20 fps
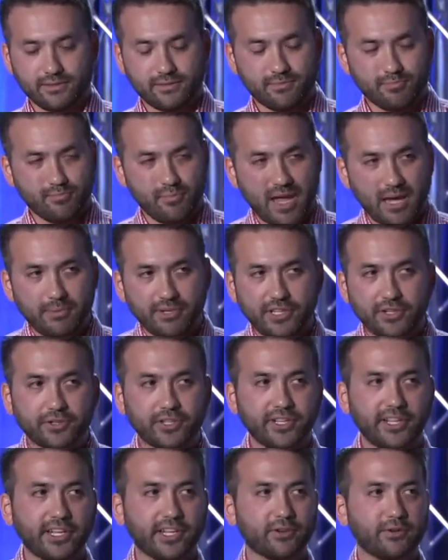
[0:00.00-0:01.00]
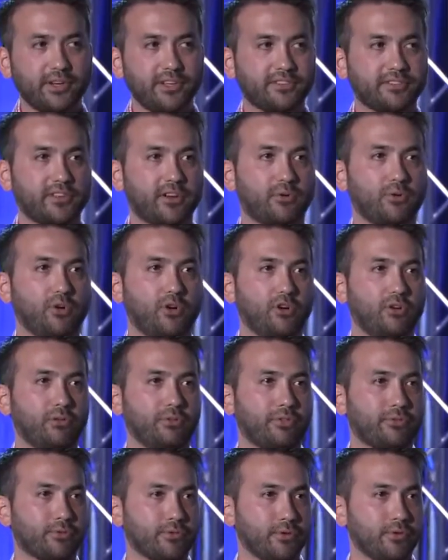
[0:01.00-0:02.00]
maybe you can increase their role
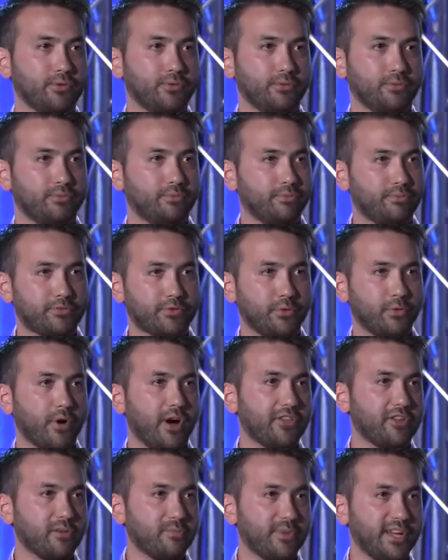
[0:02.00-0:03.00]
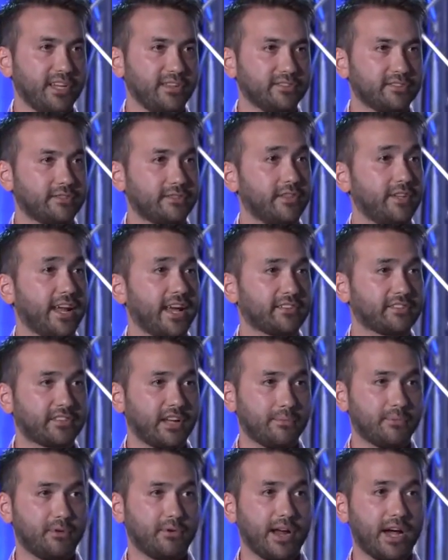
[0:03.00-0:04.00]
through other means the next
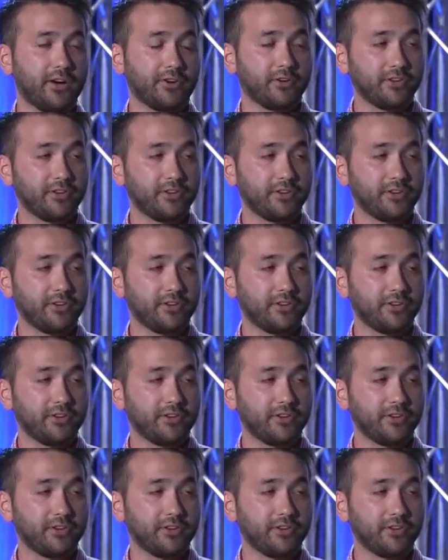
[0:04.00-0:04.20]
time around,